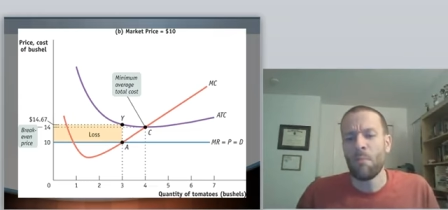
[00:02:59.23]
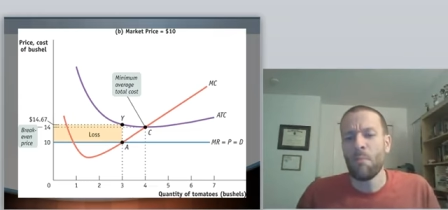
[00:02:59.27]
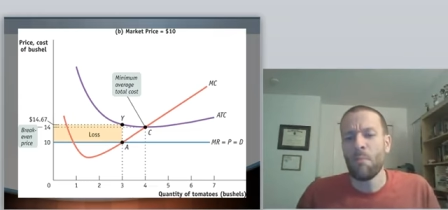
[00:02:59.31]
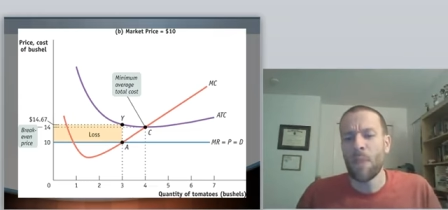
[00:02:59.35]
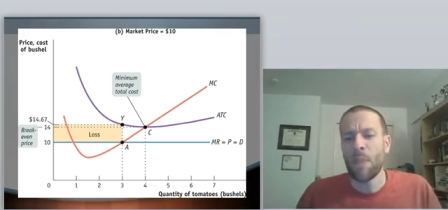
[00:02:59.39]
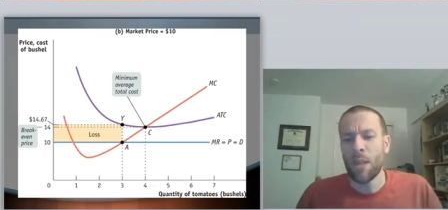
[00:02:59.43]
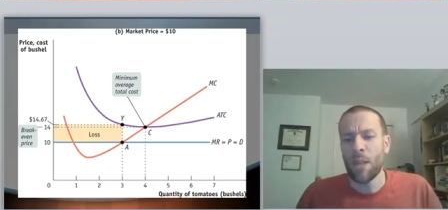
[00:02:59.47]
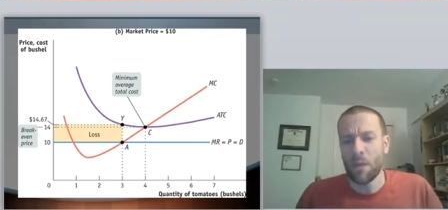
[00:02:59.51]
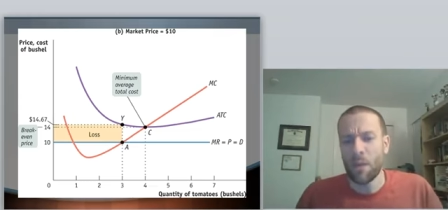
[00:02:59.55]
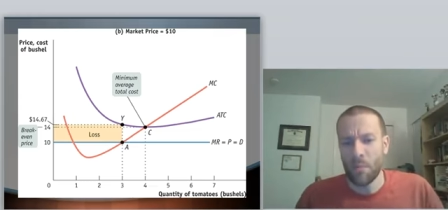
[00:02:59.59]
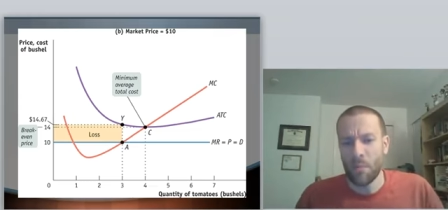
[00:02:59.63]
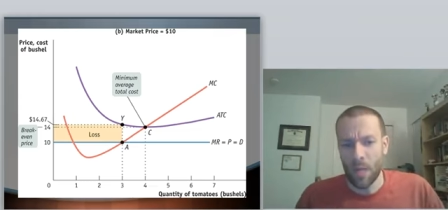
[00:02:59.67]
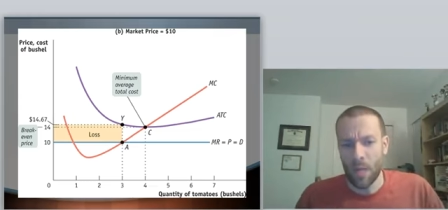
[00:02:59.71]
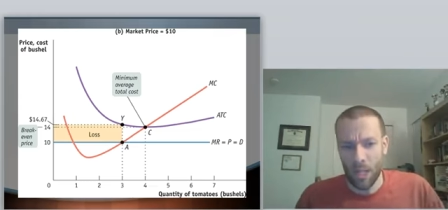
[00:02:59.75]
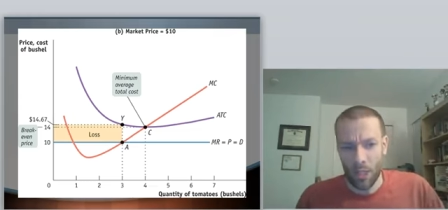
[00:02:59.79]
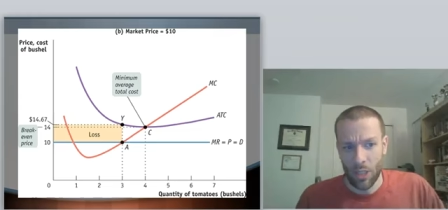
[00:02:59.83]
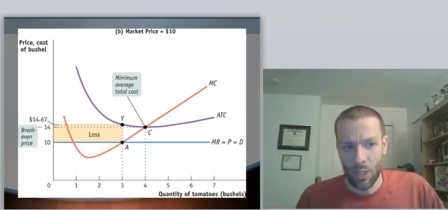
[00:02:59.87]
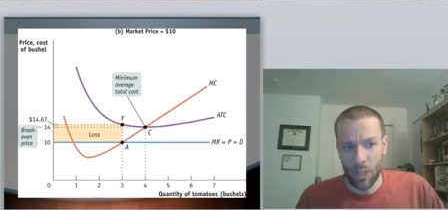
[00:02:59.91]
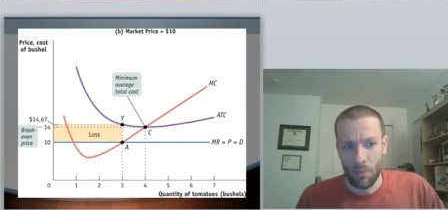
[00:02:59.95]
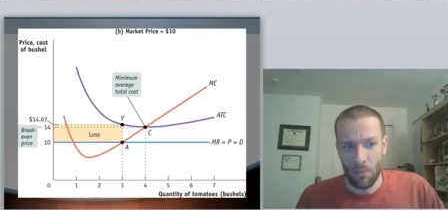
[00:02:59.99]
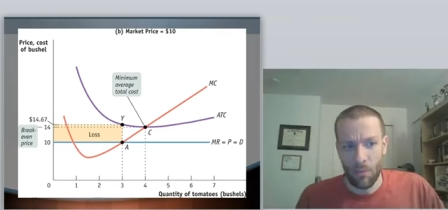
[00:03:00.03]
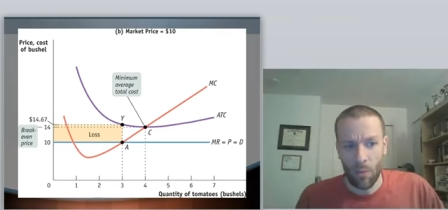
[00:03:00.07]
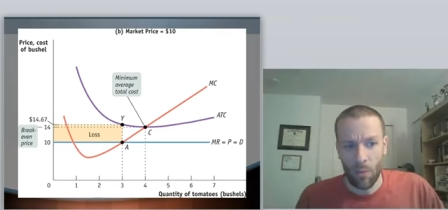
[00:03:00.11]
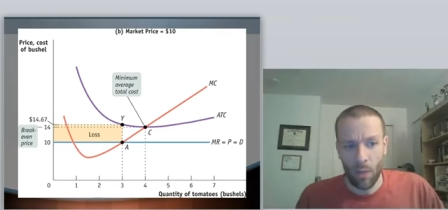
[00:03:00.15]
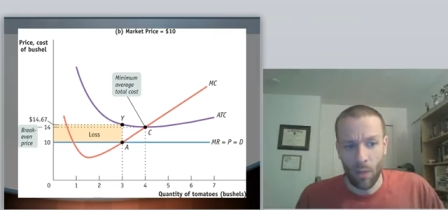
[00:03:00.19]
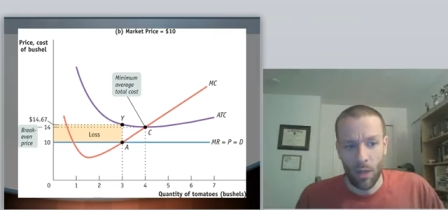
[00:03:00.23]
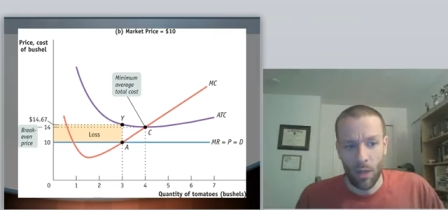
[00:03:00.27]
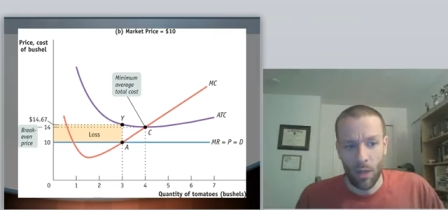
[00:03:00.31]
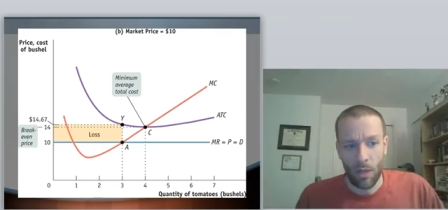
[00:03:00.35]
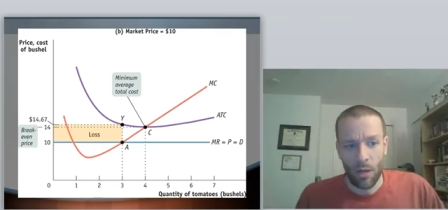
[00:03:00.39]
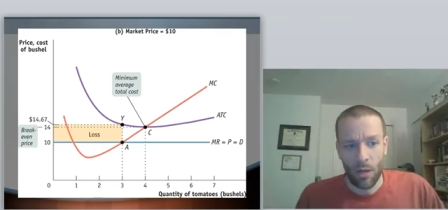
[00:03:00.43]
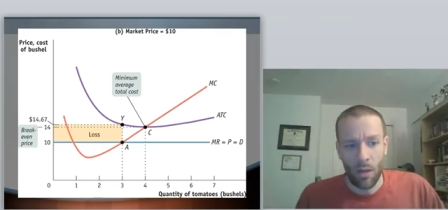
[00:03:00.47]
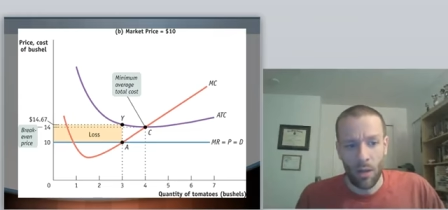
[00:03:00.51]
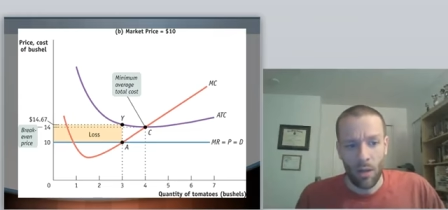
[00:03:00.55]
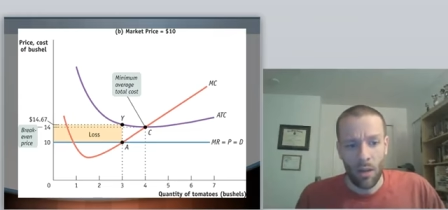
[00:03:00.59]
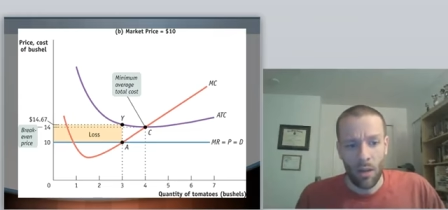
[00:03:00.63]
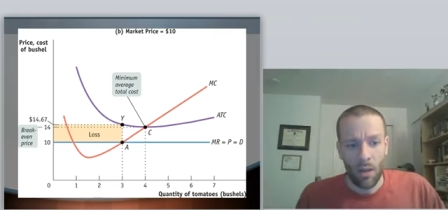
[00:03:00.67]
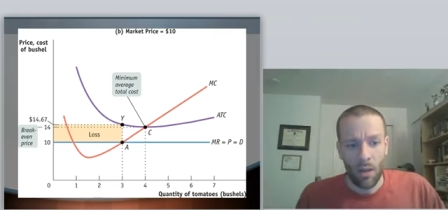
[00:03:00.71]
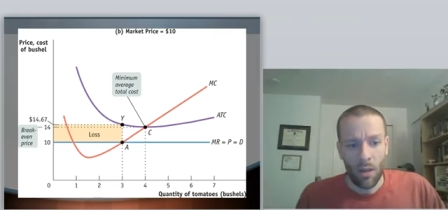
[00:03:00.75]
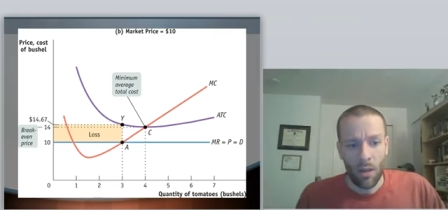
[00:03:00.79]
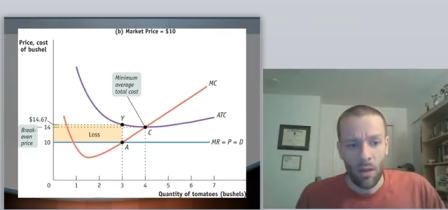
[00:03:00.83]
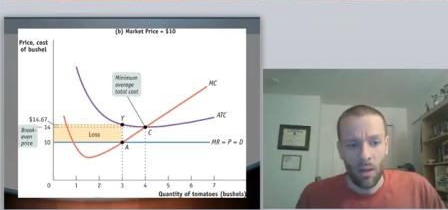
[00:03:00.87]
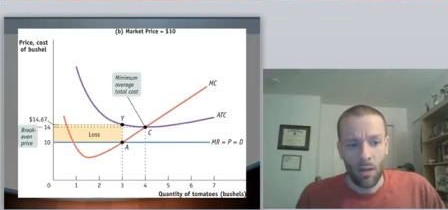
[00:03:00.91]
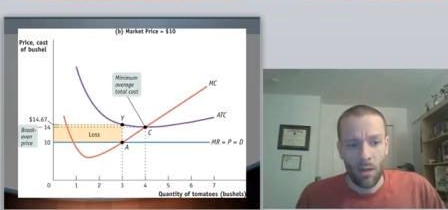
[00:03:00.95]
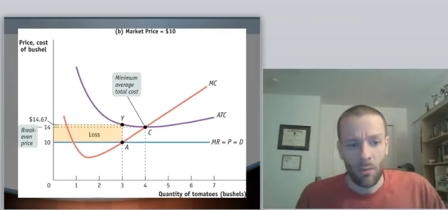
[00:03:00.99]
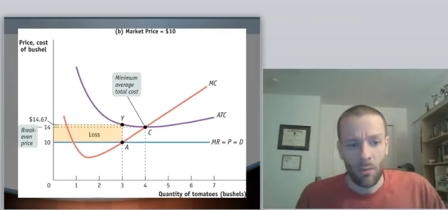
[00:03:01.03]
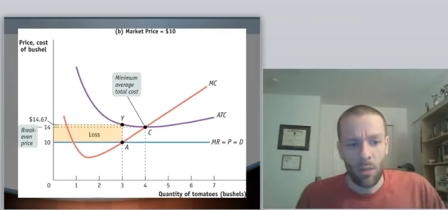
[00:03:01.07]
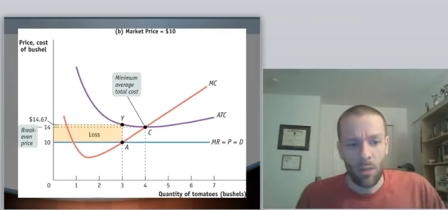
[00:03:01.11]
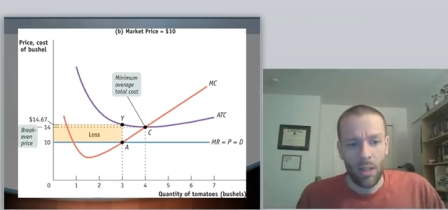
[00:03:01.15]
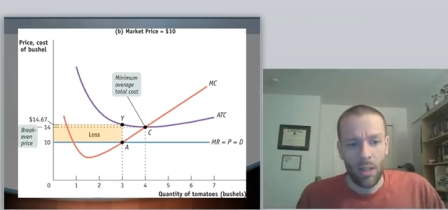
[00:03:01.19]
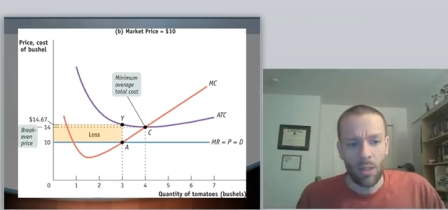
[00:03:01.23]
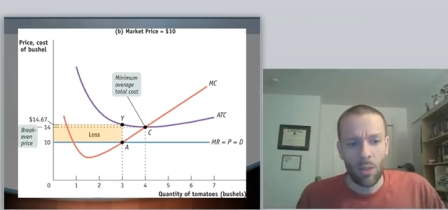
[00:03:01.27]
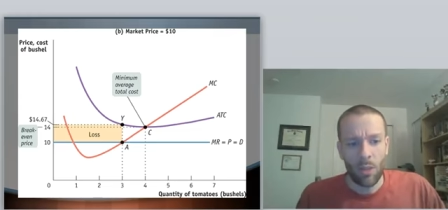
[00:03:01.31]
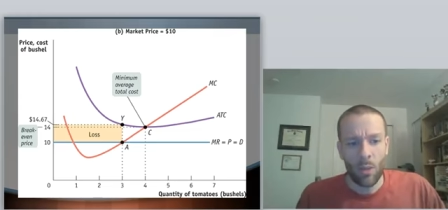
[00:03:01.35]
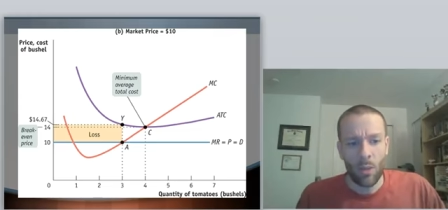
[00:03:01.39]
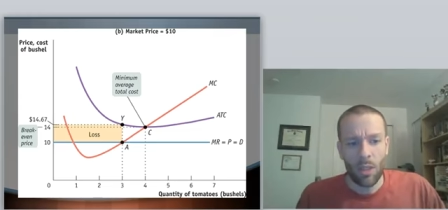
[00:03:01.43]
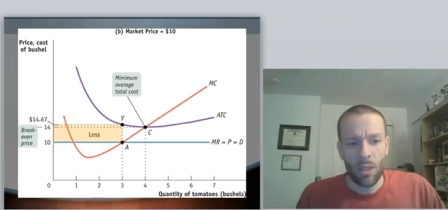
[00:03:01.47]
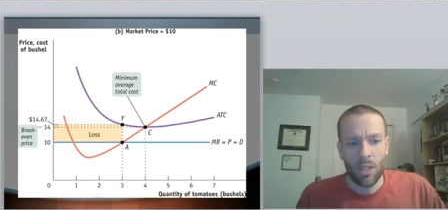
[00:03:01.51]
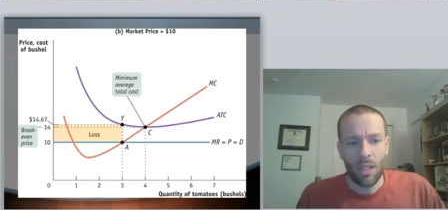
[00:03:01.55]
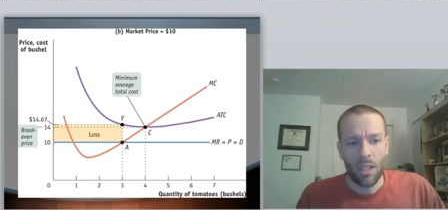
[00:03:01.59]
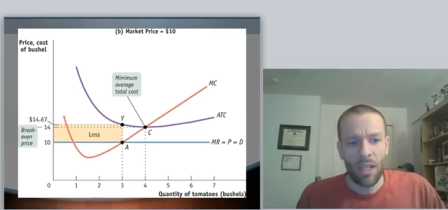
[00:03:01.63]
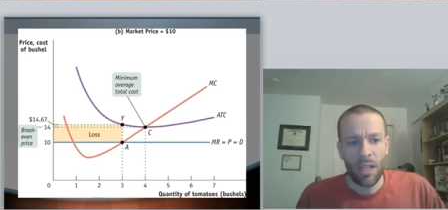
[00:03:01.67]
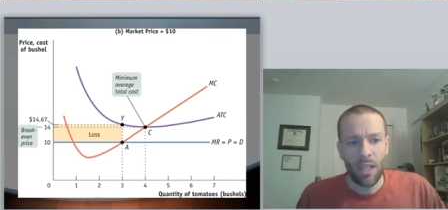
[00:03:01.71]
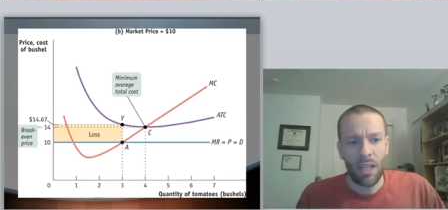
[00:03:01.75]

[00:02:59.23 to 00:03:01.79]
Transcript: minimizing point, right? So what's the